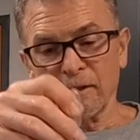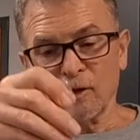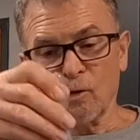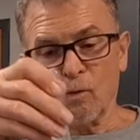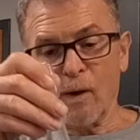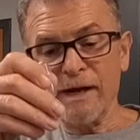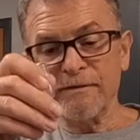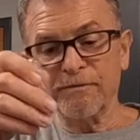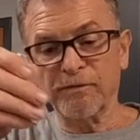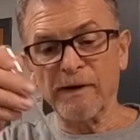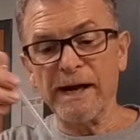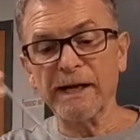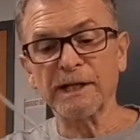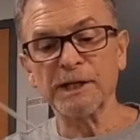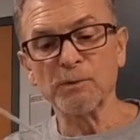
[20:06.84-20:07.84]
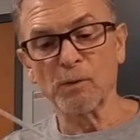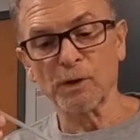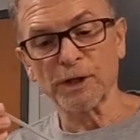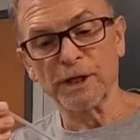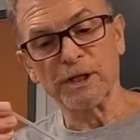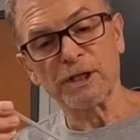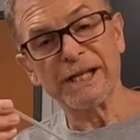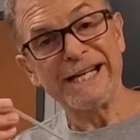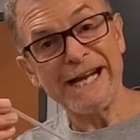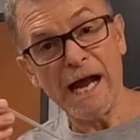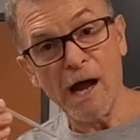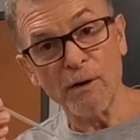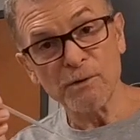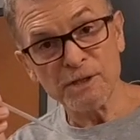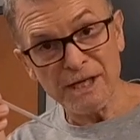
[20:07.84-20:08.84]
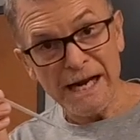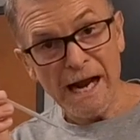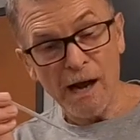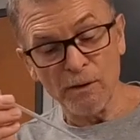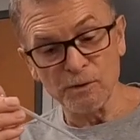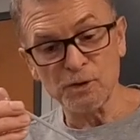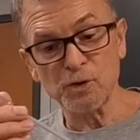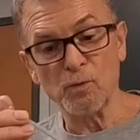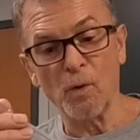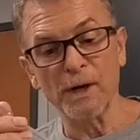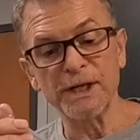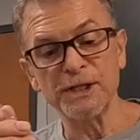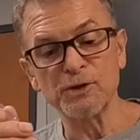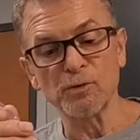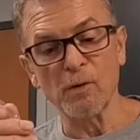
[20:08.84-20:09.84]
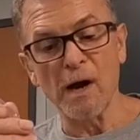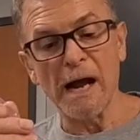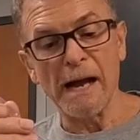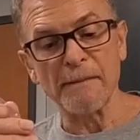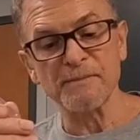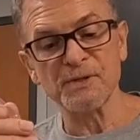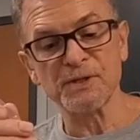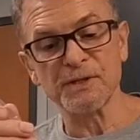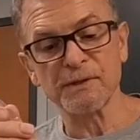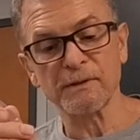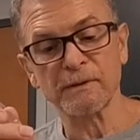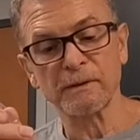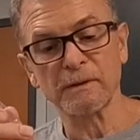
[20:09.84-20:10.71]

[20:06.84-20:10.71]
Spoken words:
Quite frankly, we're going to count out 20 drops.